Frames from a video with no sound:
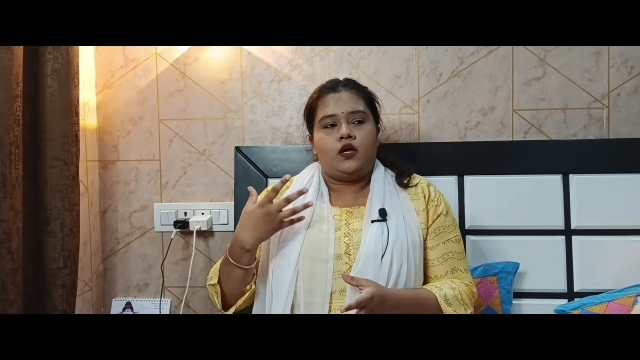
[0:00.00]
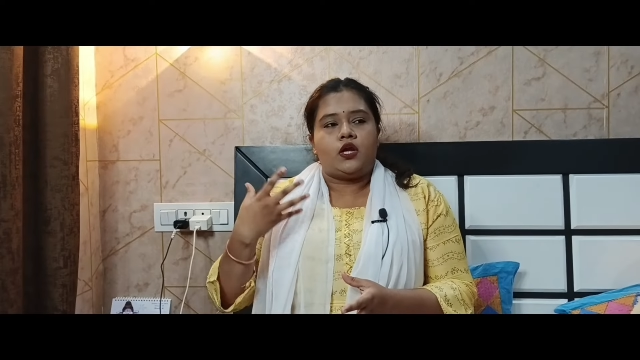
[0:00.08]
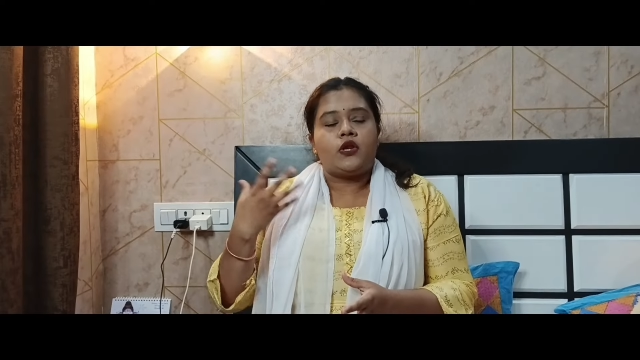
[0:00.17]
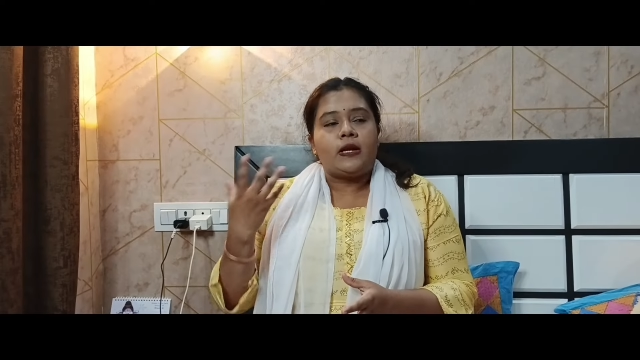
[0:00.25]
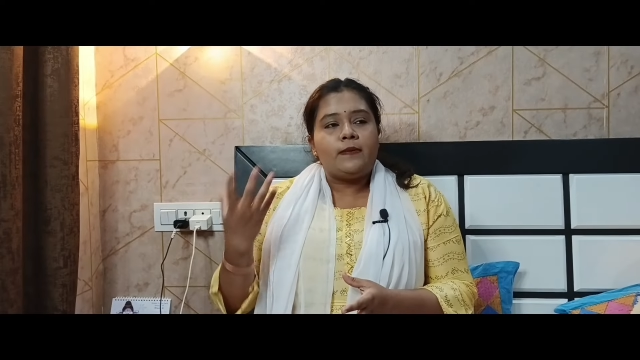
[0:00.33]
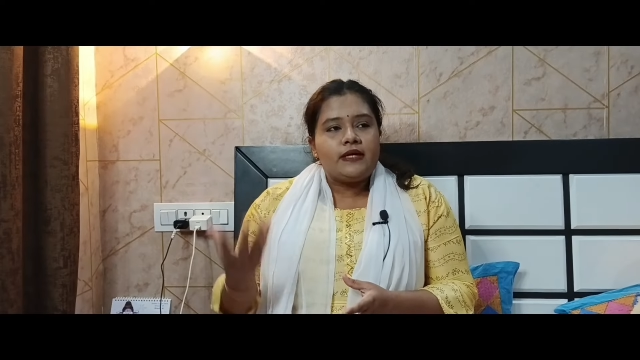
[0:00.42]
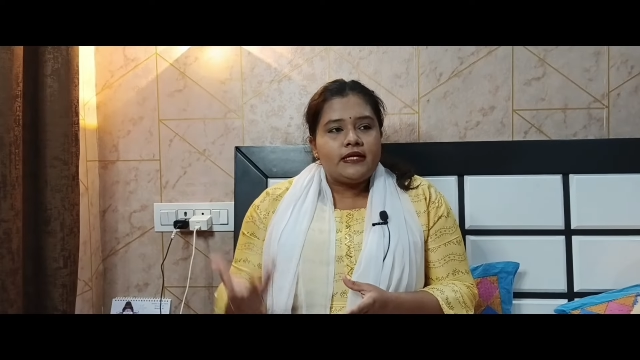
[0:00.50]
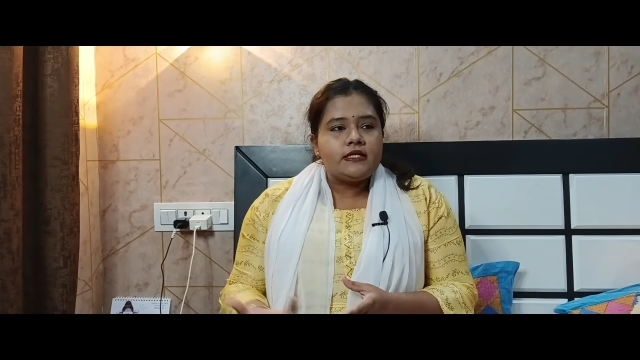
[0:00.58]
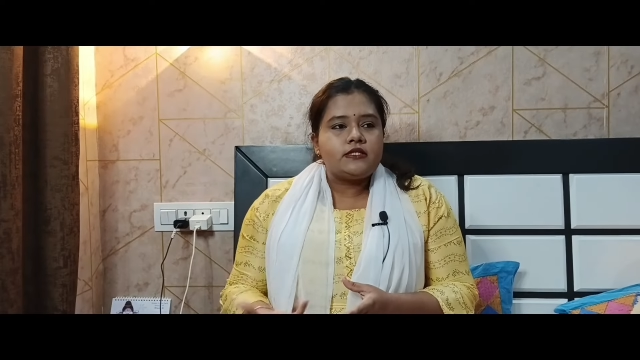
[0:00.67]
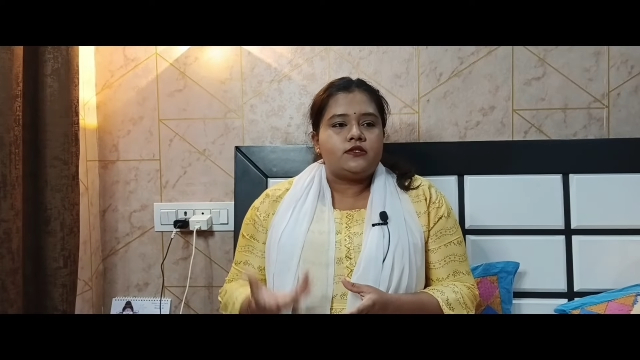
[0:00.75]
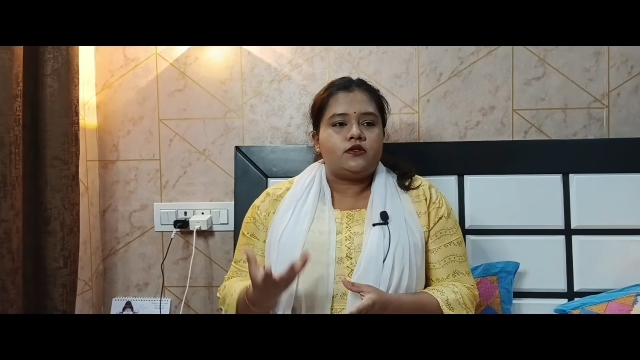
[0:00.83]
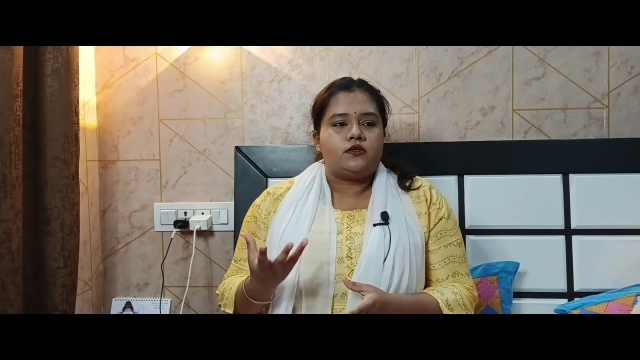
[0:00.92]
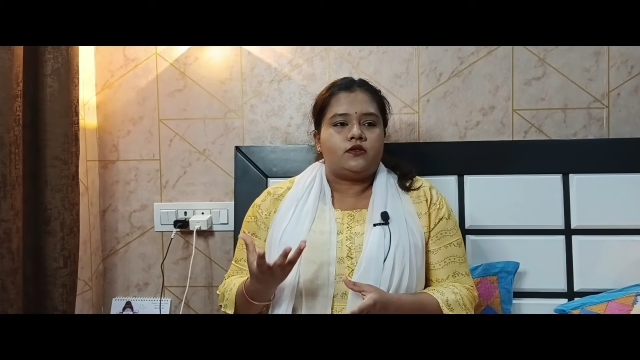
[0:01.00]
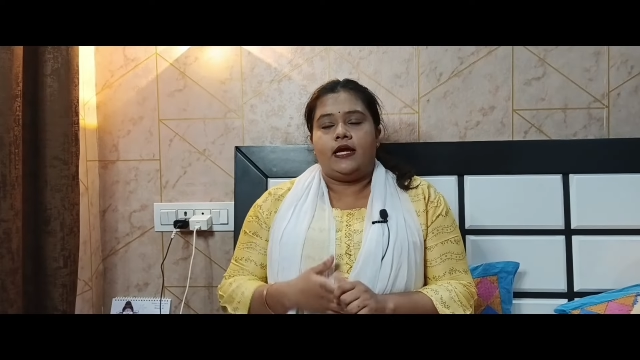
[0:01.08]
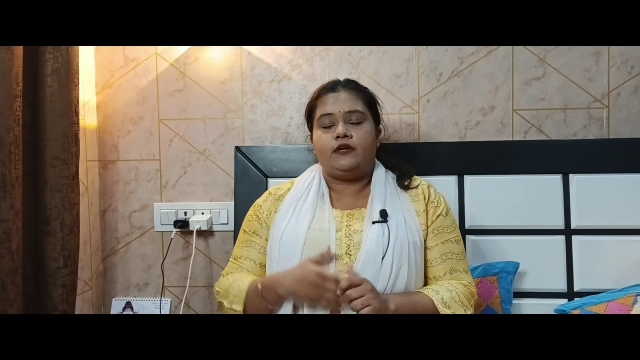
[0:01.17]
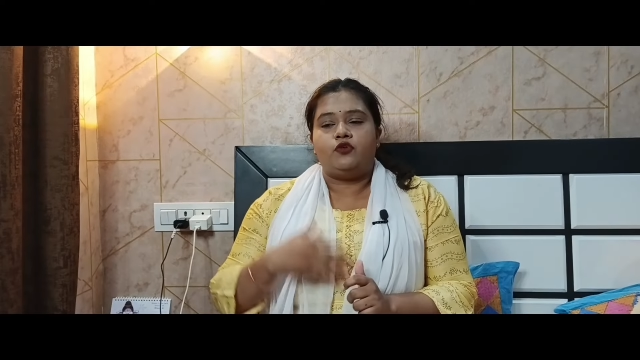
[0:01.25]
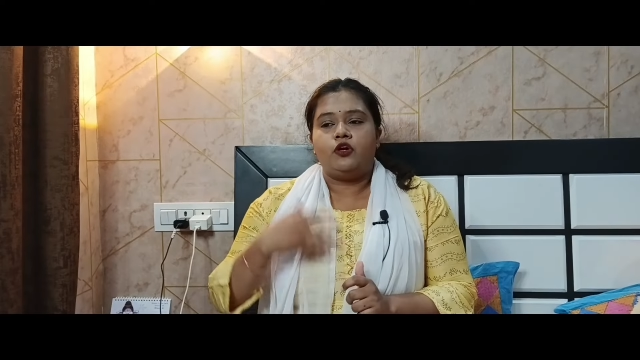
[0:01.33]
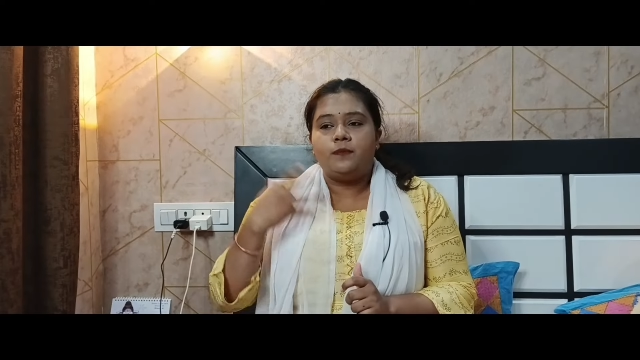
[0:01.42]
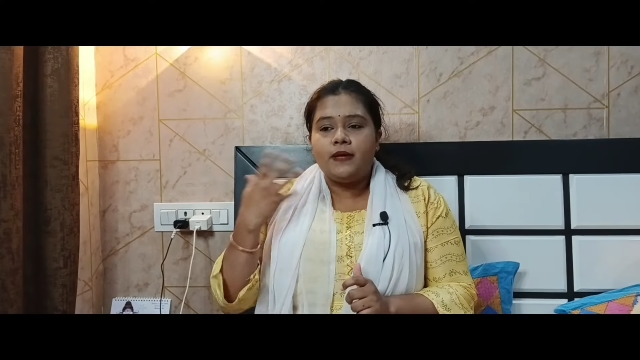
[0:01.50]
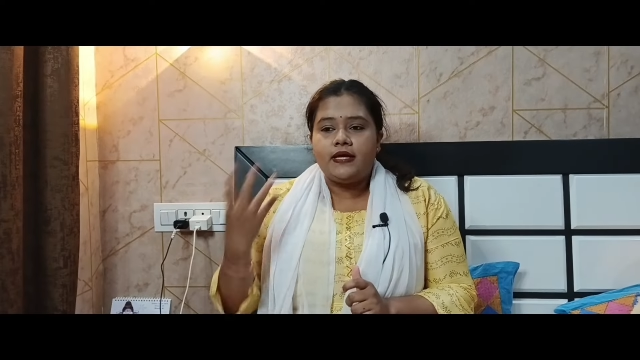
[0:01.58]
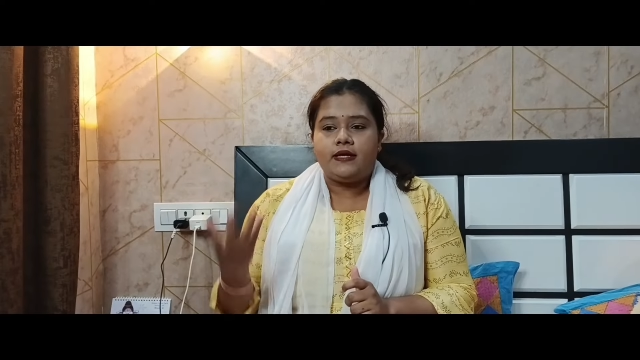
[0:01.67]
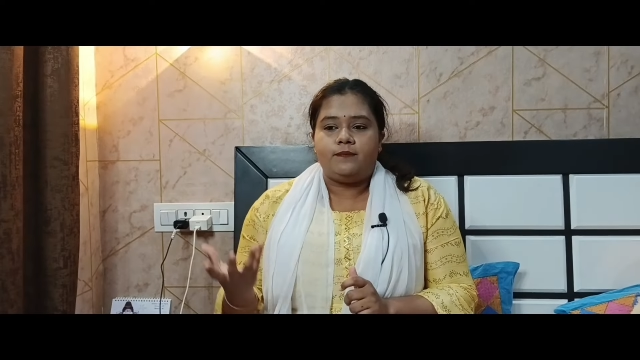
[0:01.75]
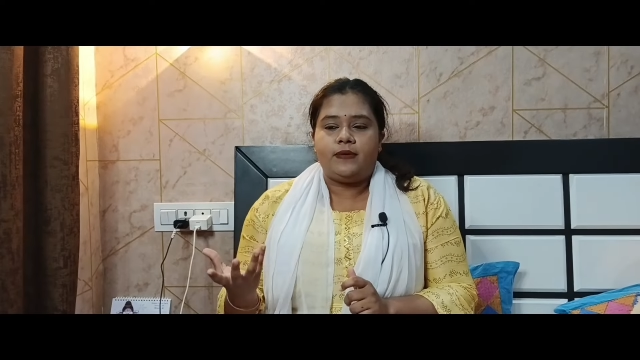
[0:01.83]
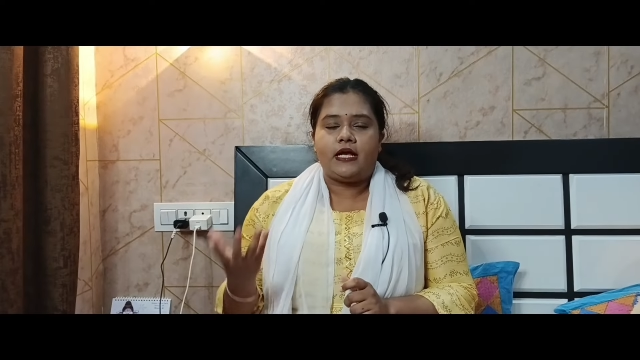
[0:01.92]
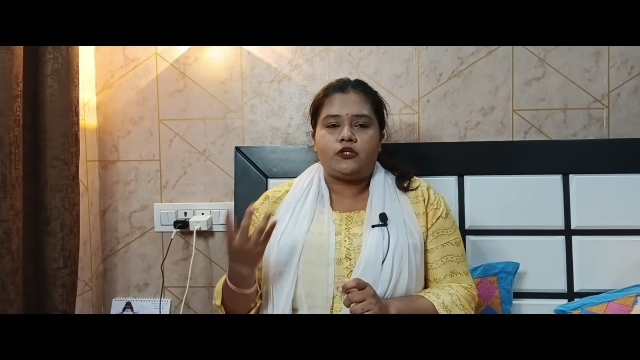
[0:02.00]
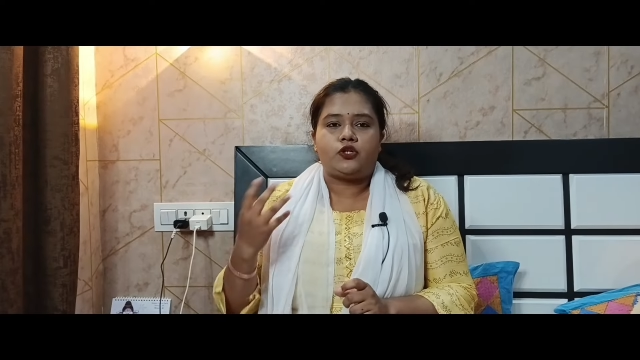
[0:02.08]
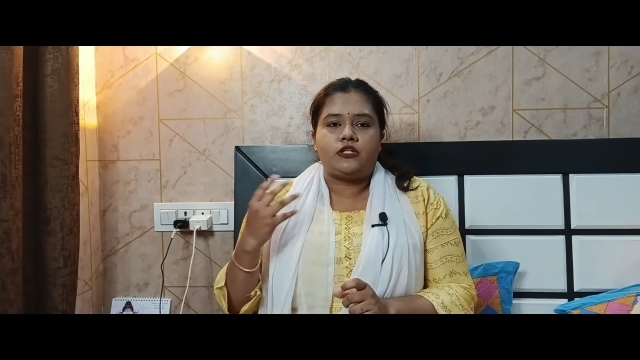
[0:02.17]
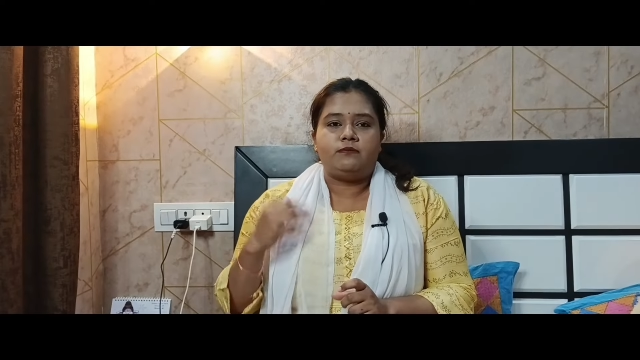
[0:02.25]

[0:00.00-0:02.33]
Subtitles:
Now remedies, it would be based on the